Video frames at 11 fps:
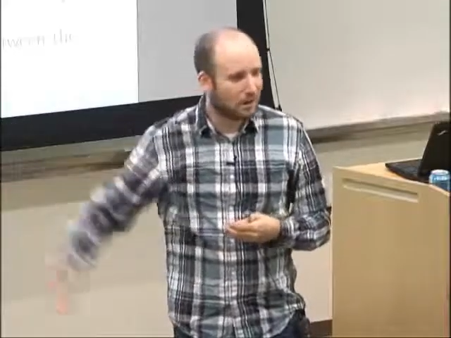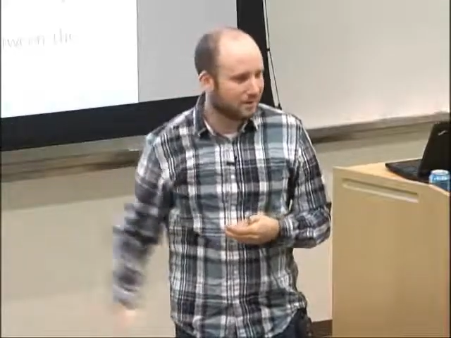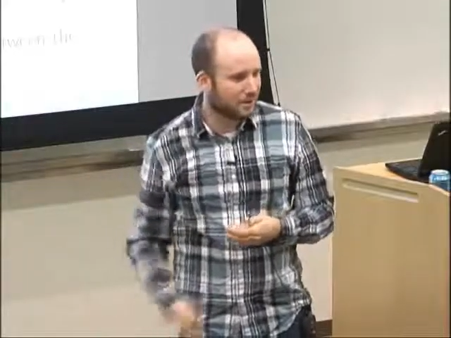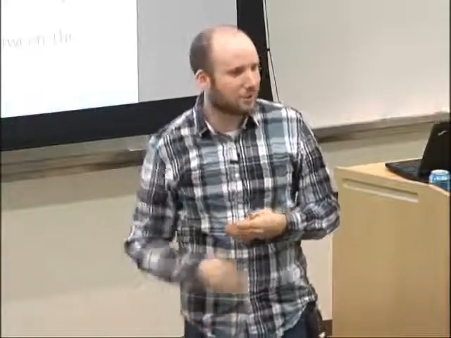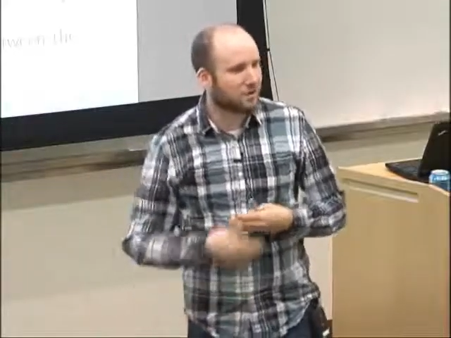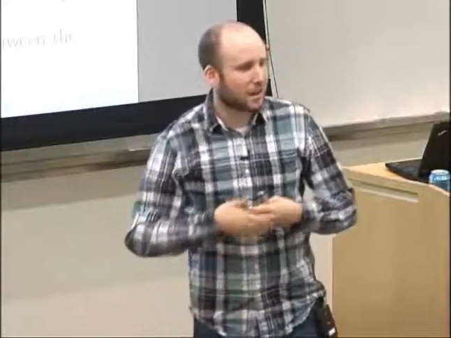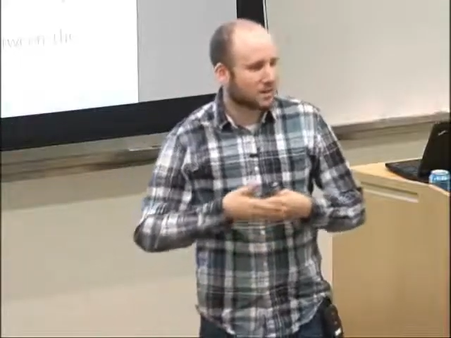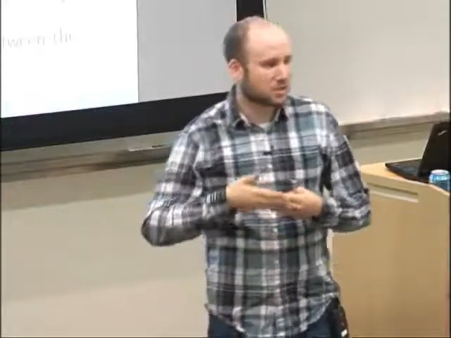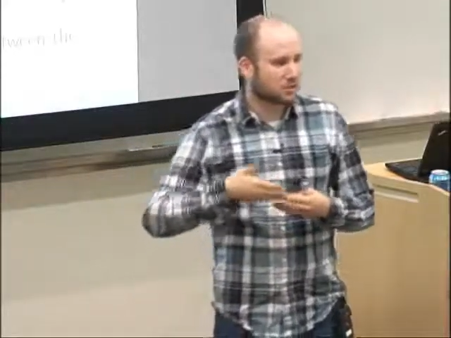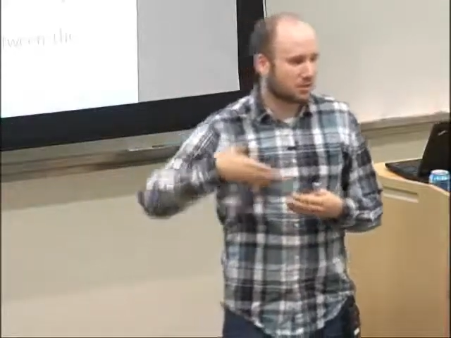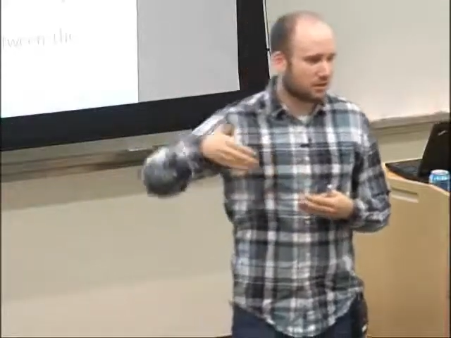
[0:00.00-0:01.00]
that would
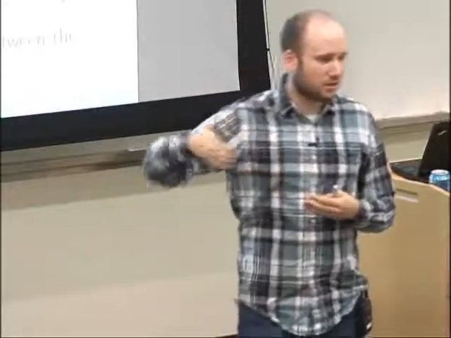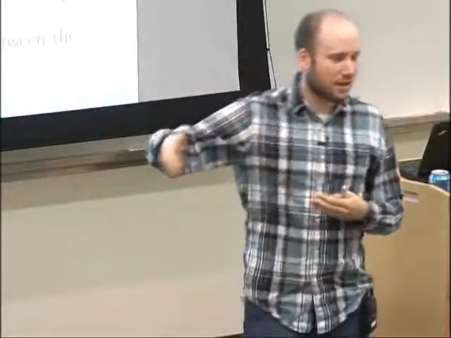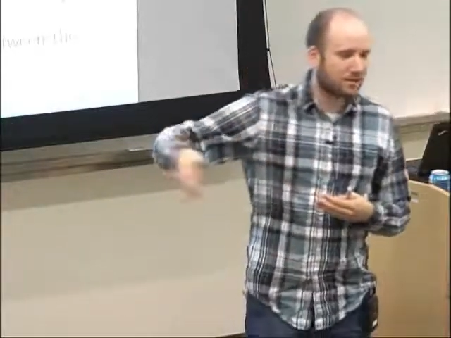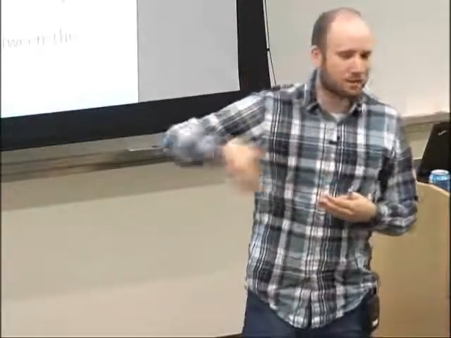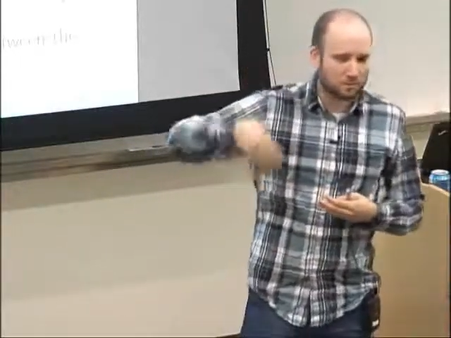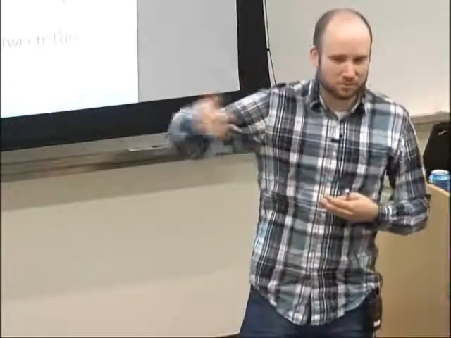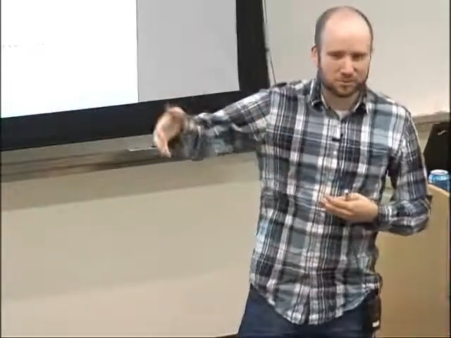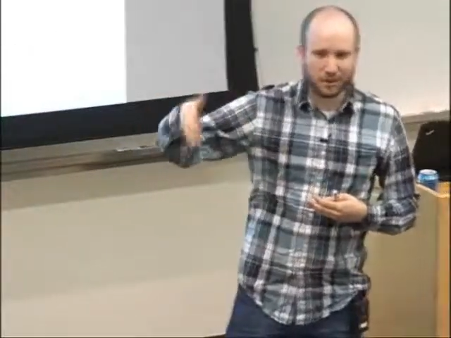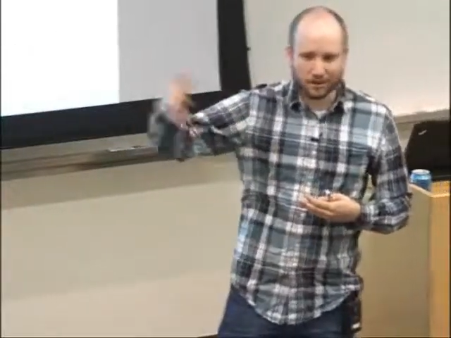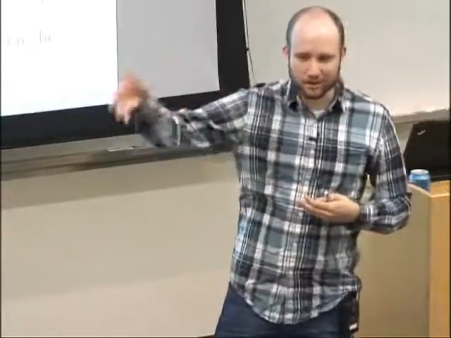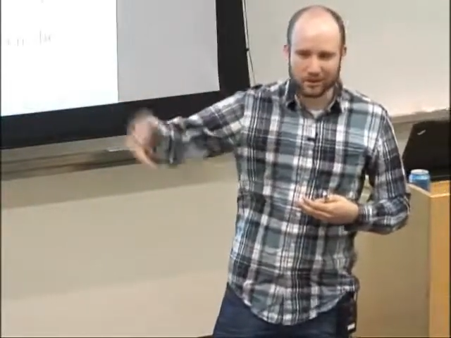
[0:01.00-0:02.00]
actually end up
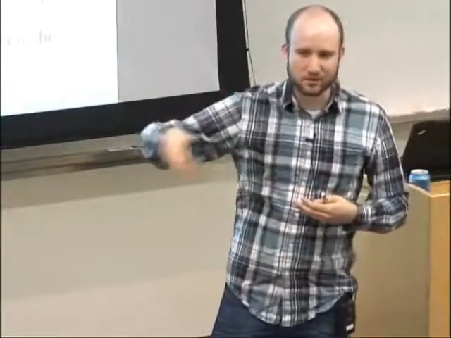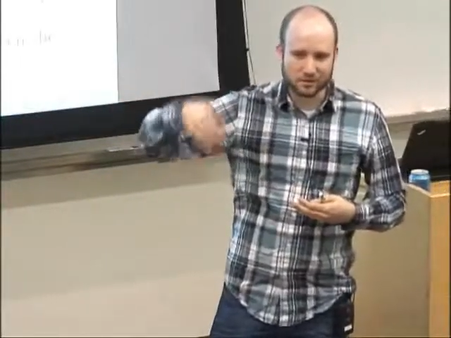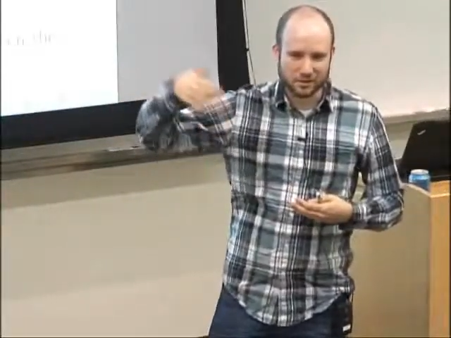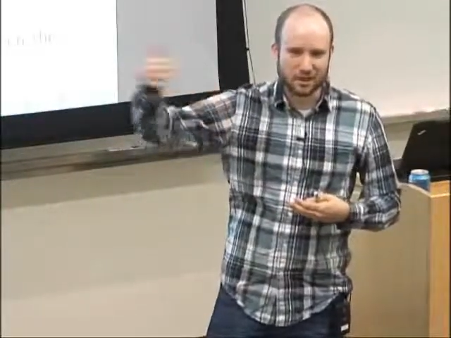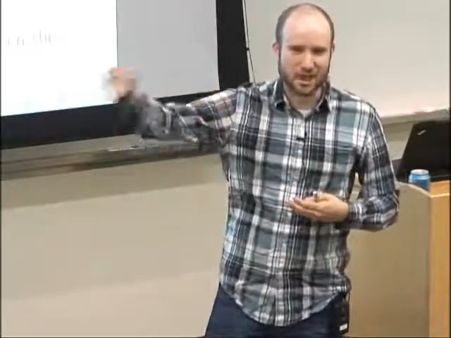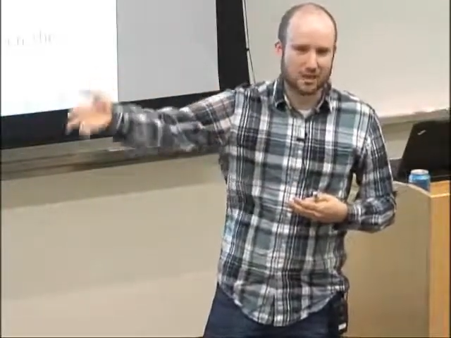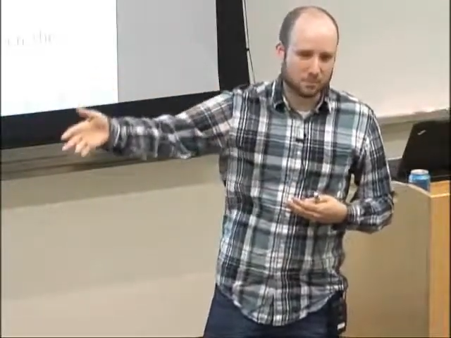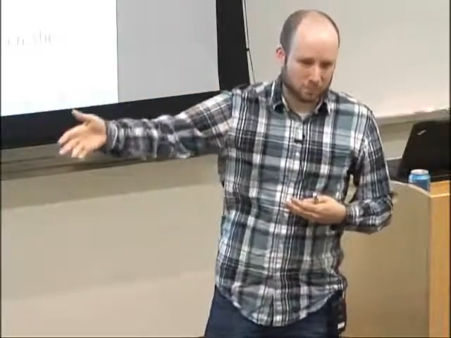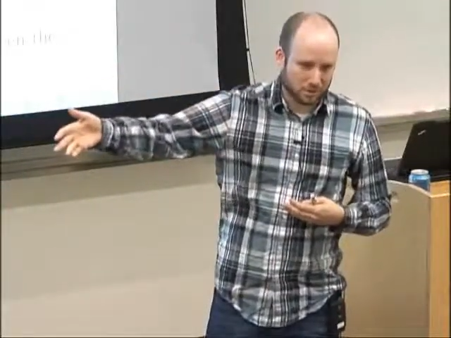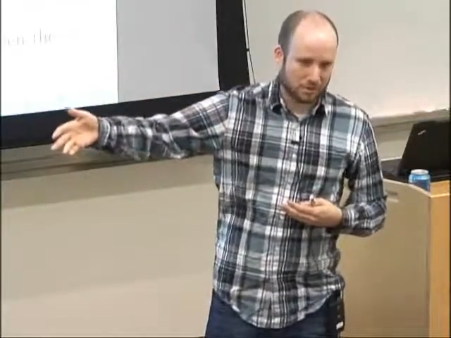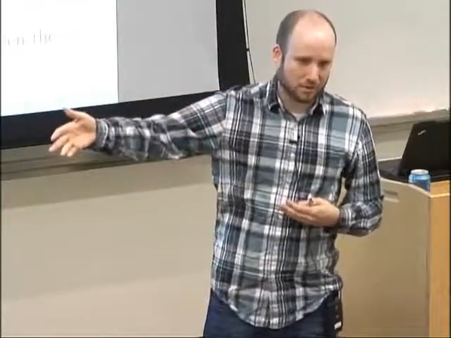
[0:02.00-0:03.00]
scaling into the time
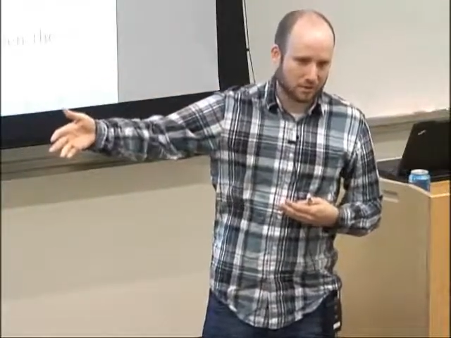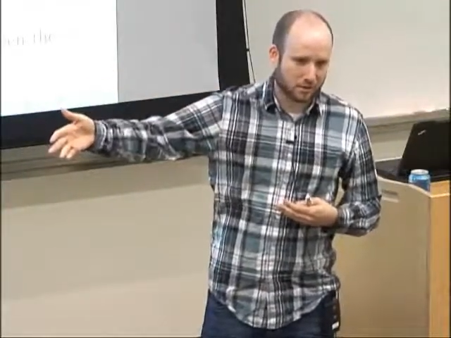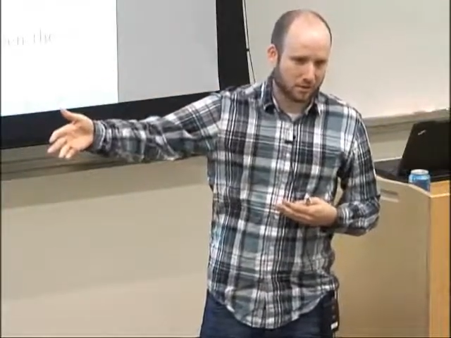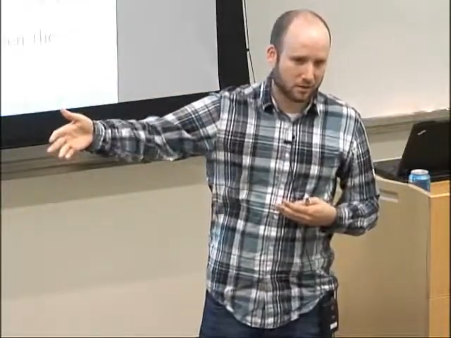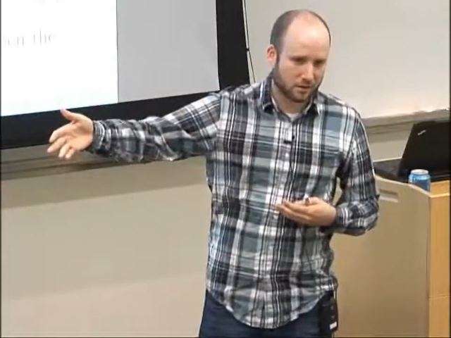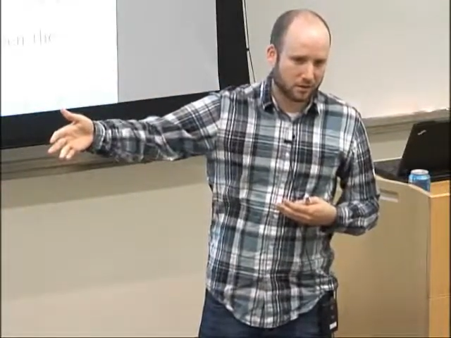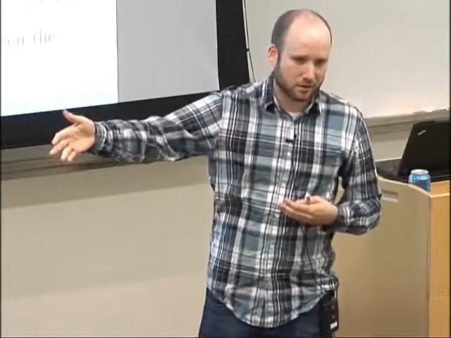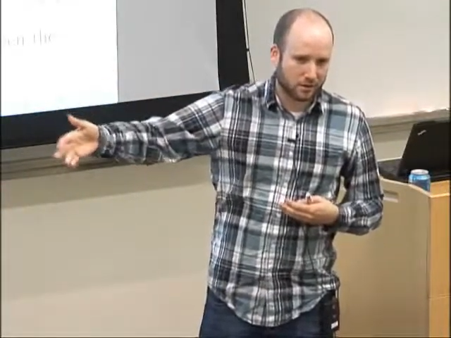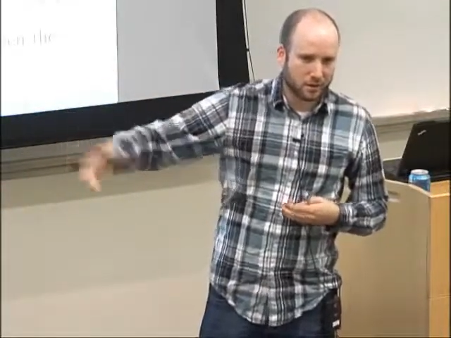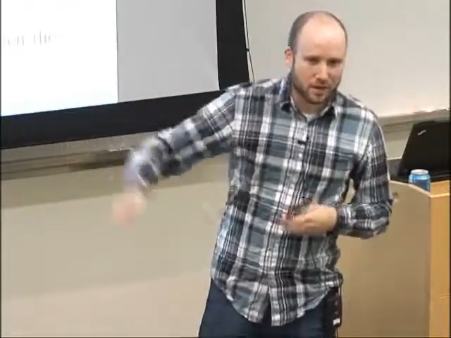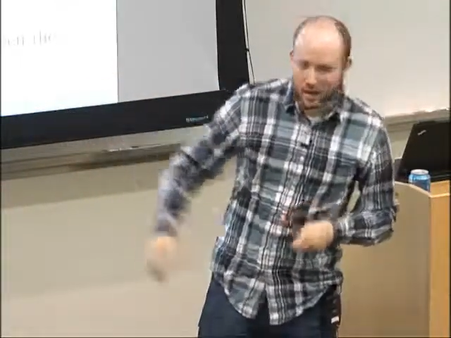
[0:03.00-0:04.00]
parameter.
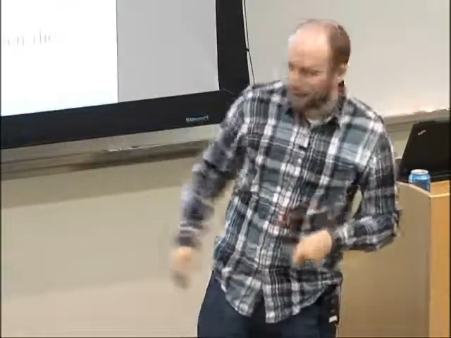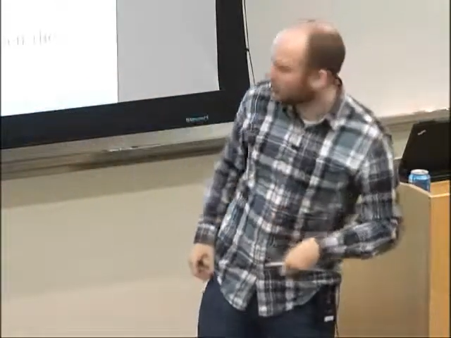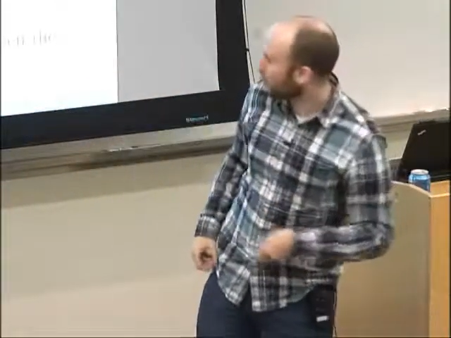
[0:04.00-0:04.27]
And the